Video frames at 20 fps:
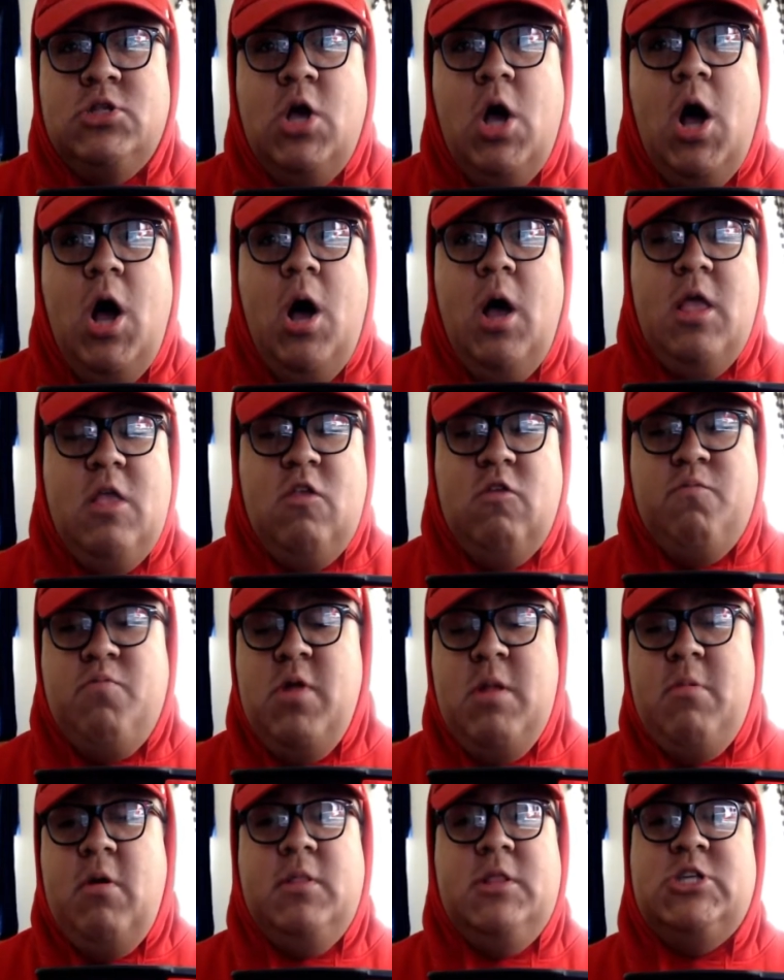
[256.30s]
Oh, you just
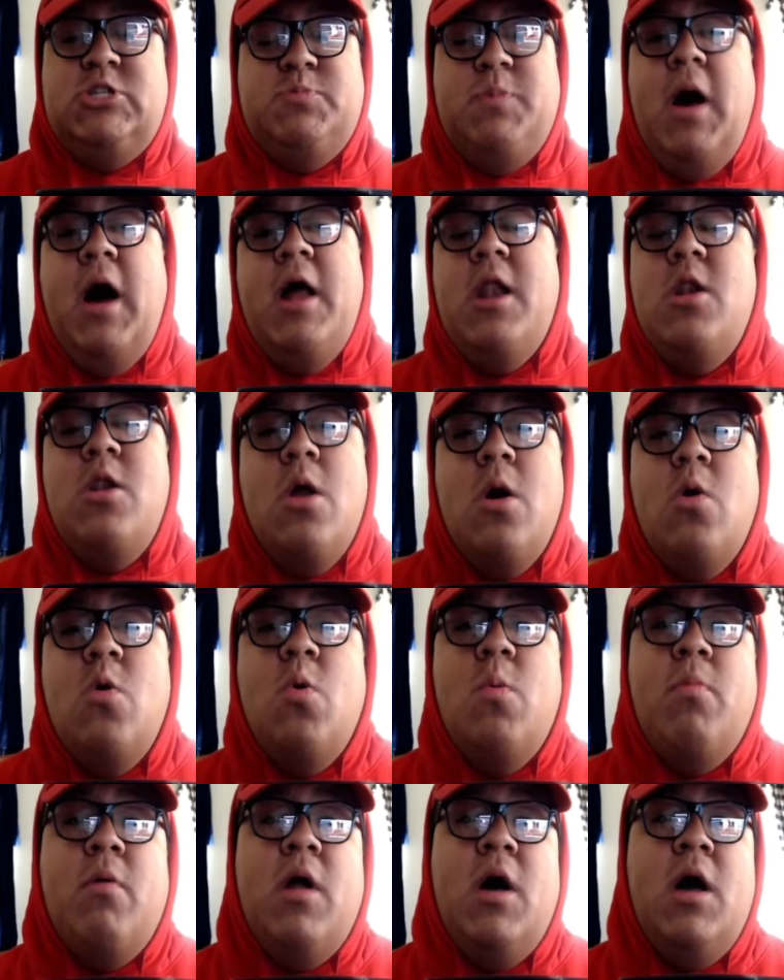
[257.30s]
put him on the spot.
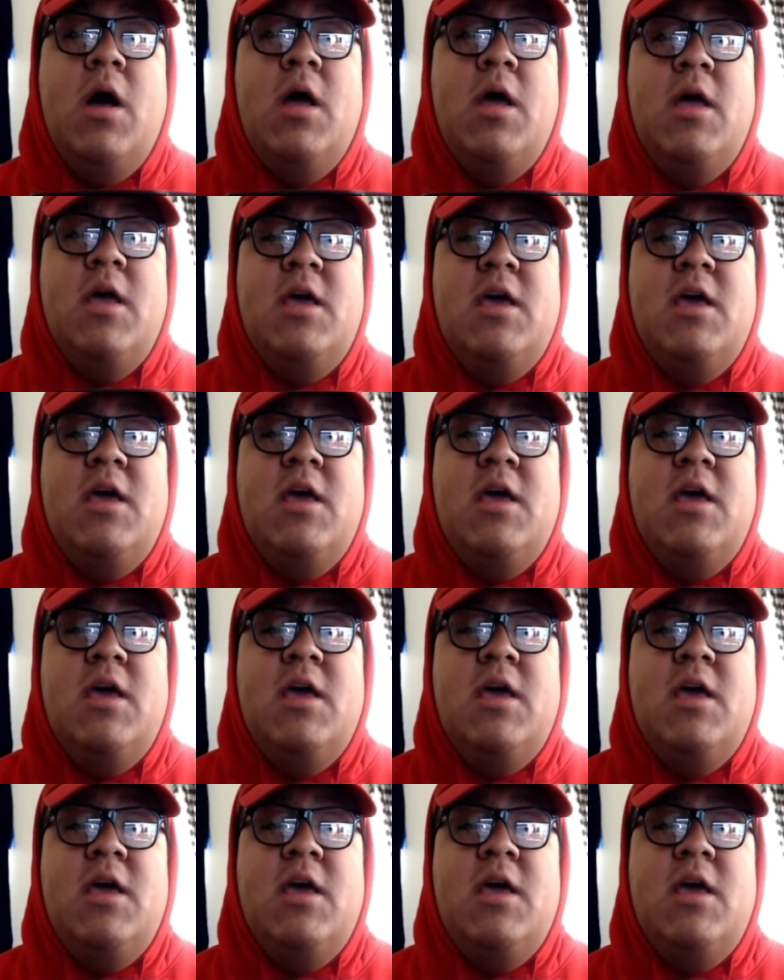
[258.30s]
No, bruh.